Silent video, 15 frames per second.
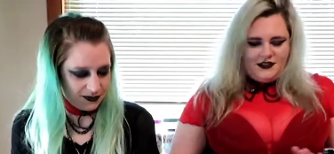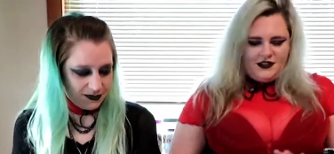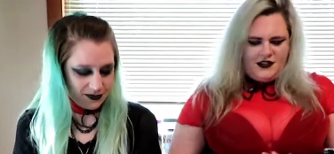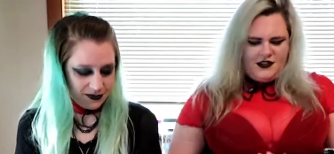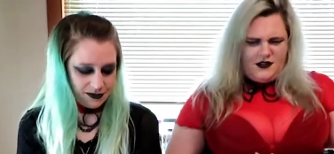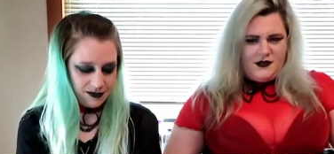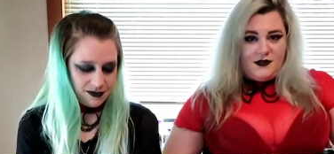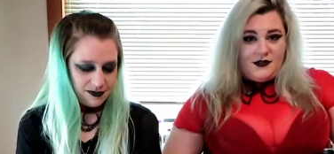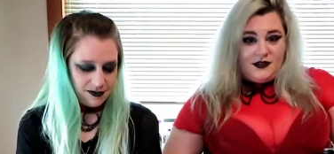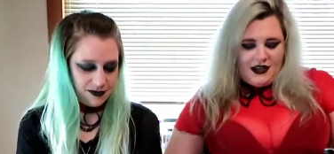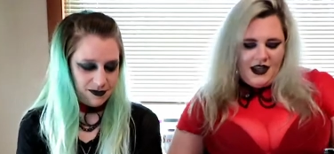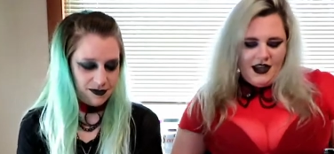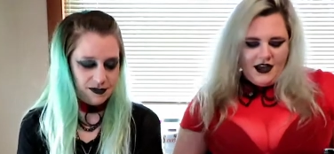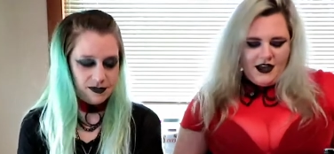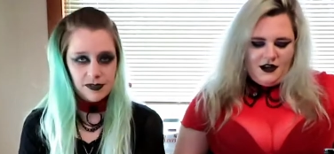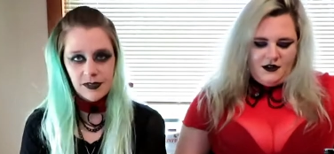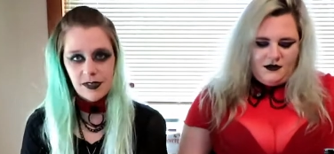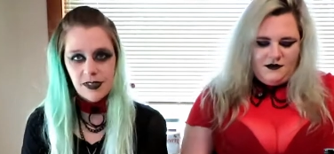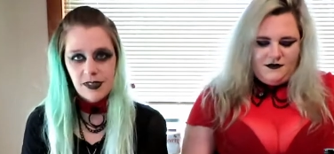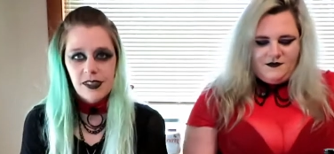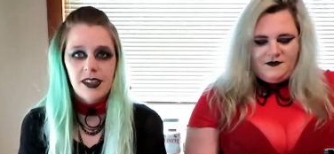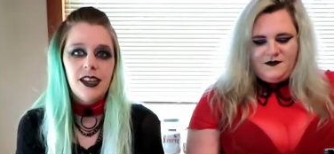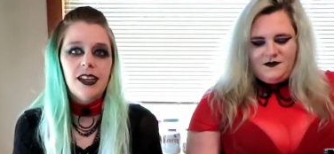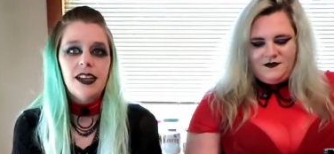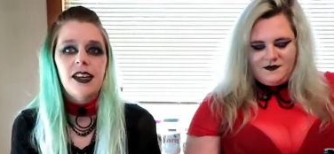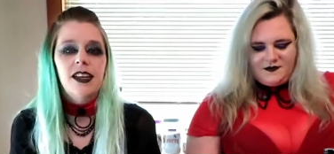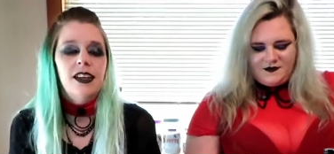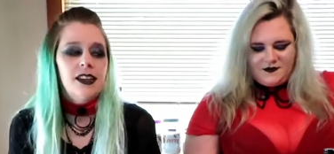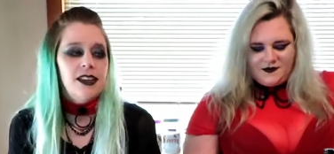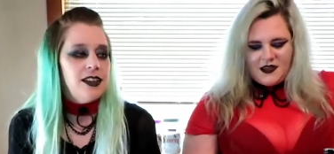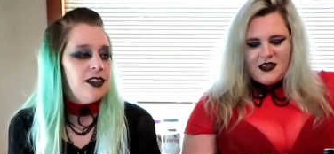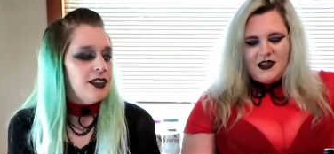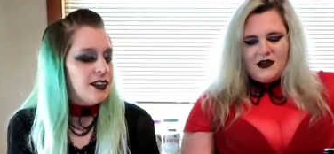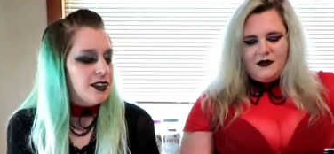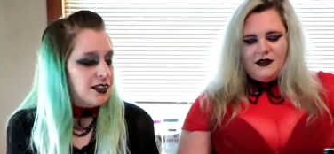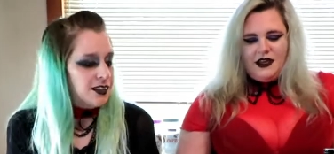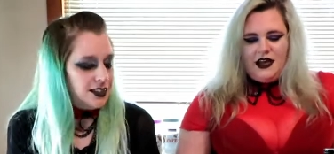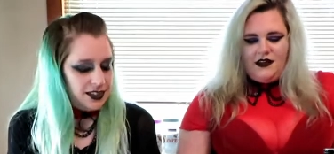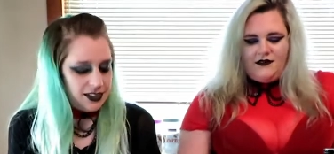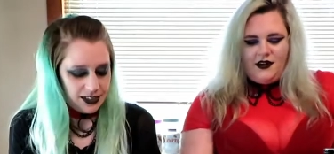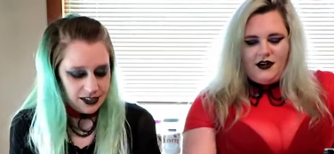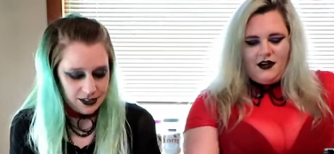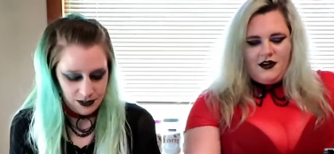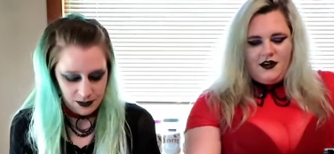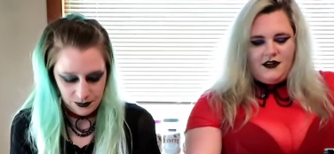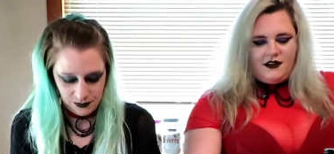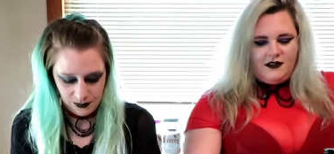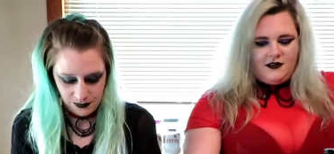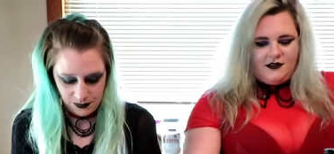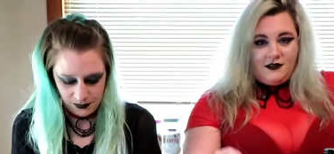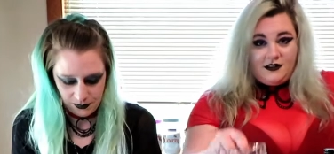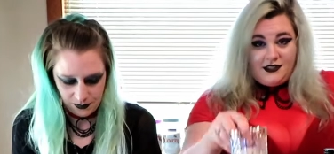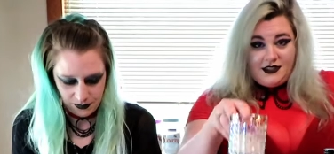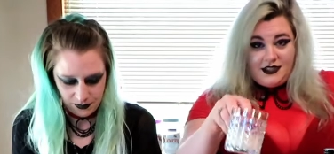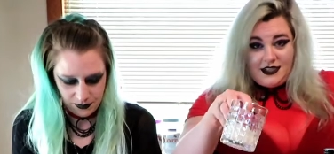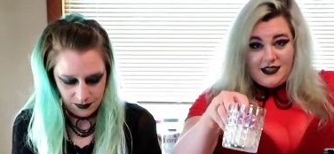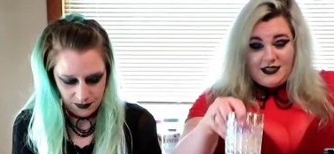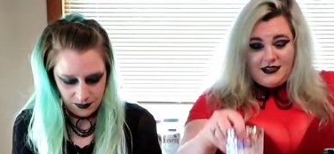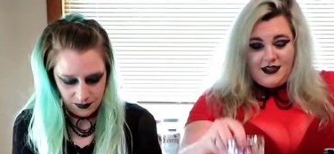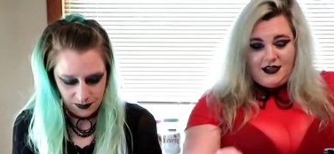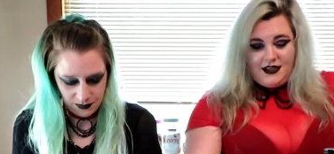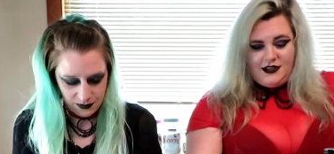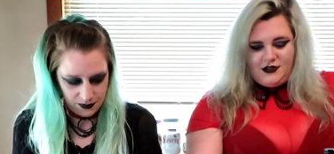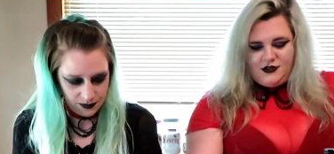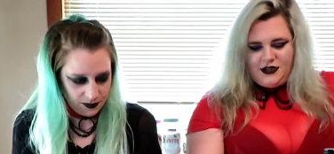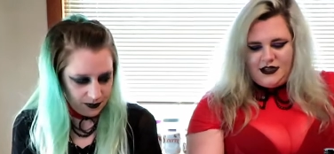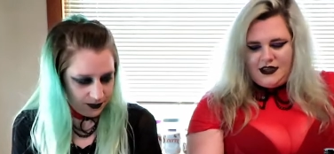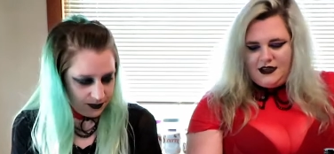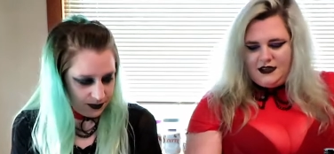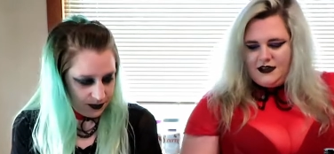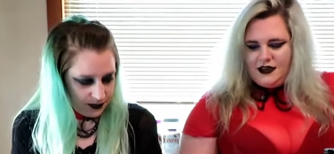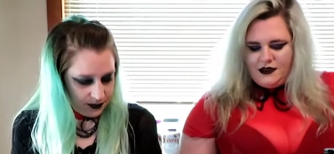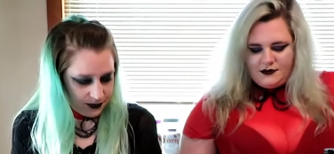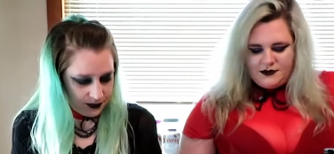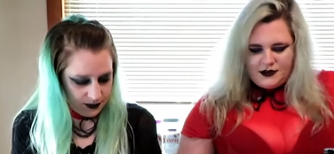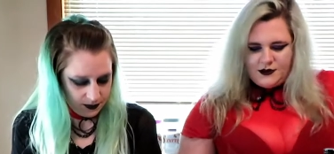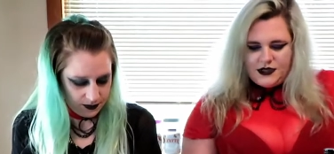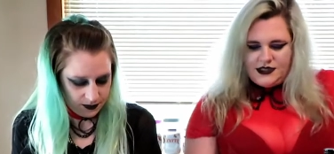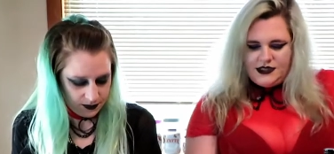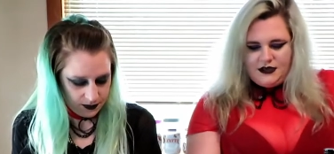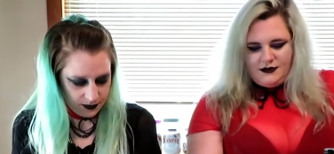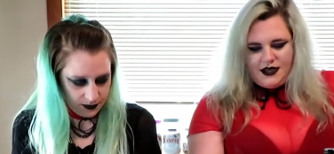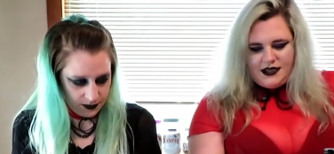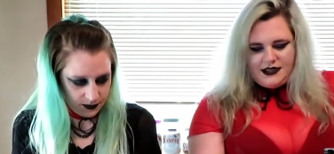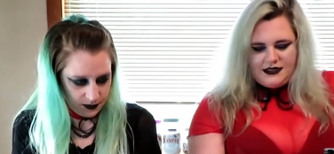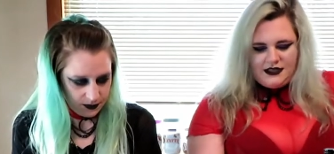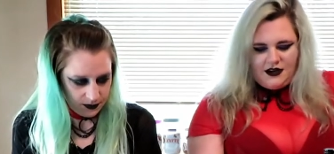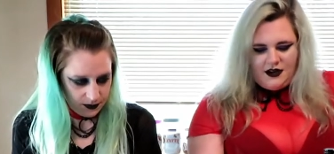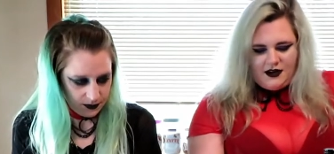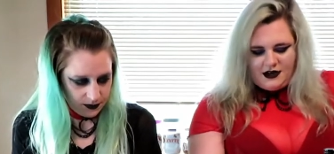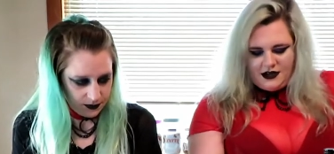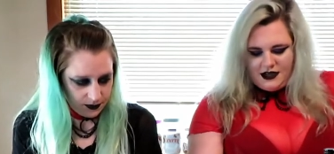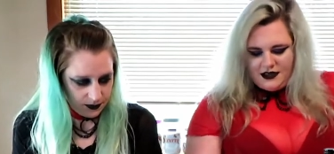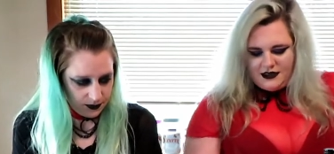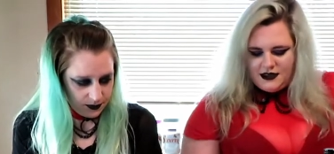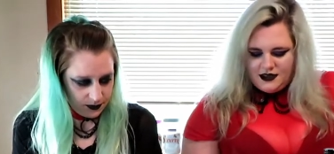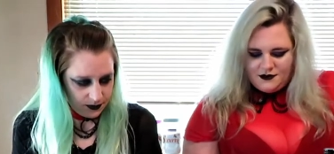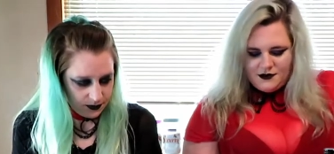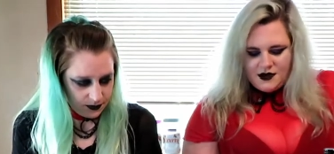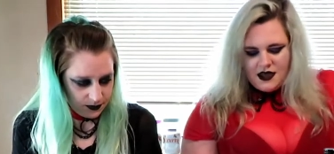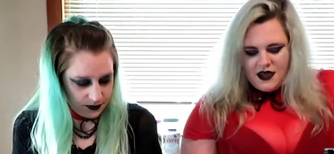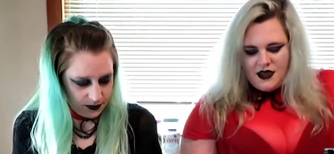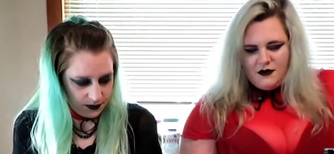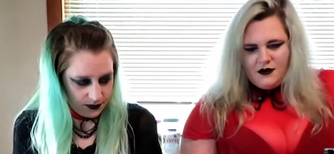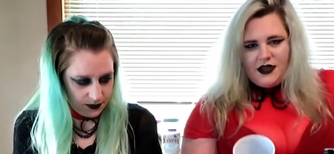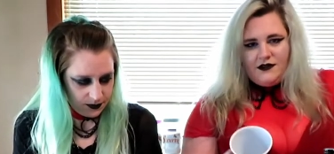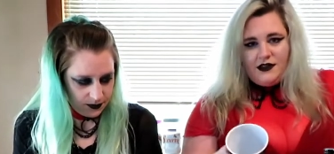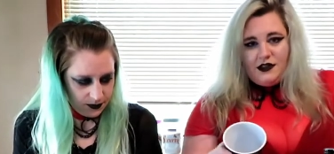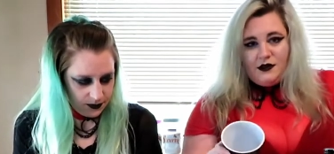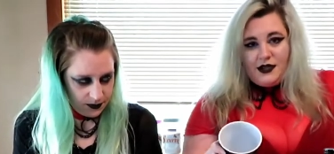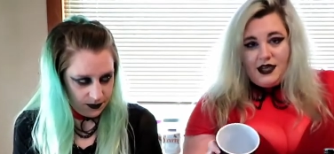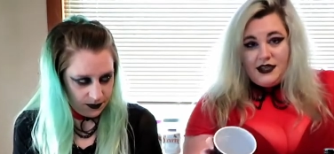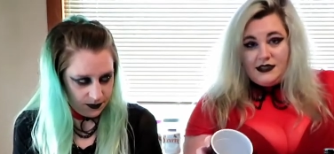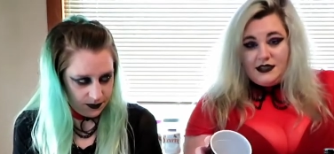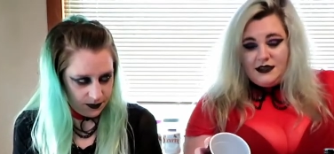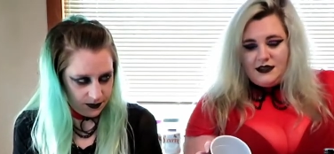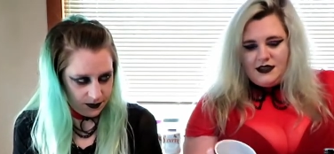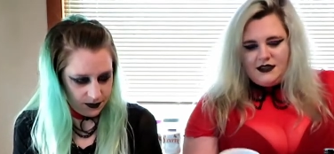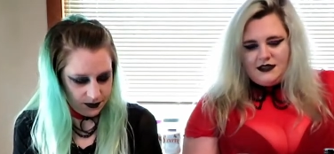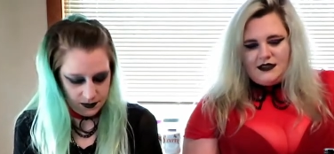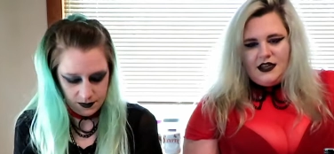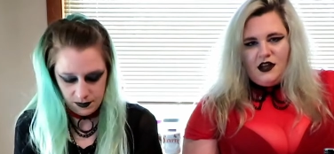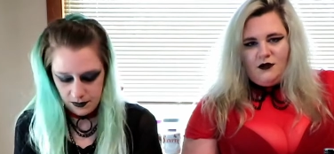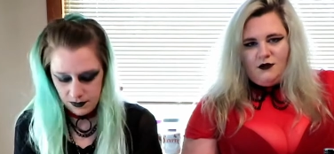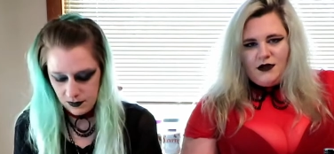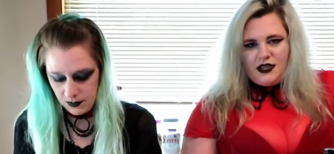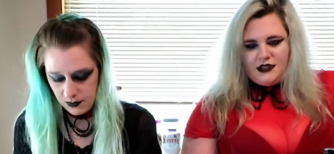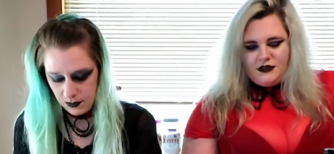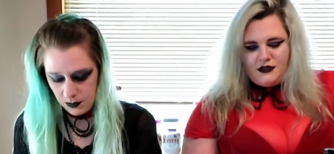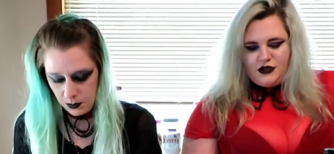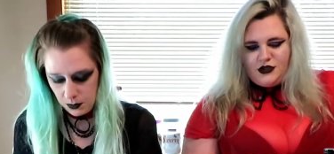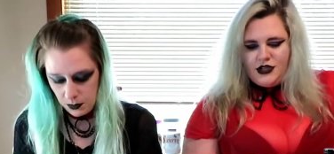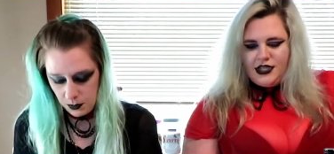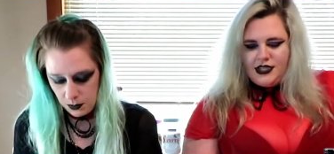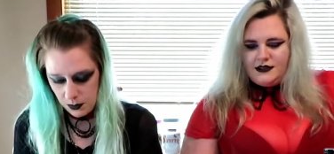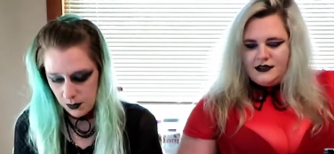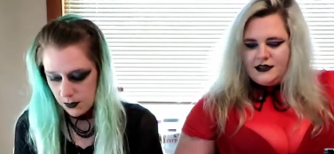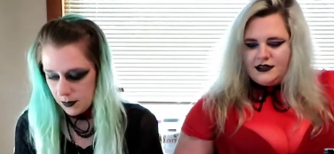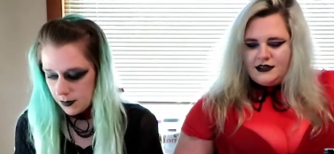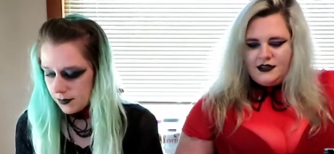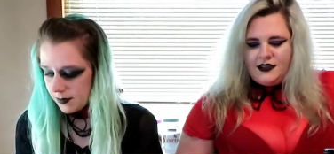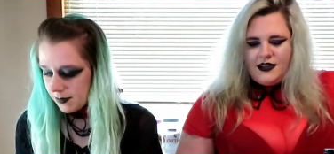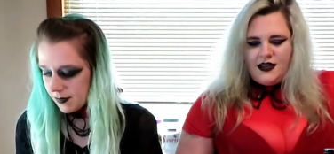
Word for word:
Speaker 1: so now we have our designated drinking cups with some ice and army in them. We have a little bit of ice in these to mix our drinks.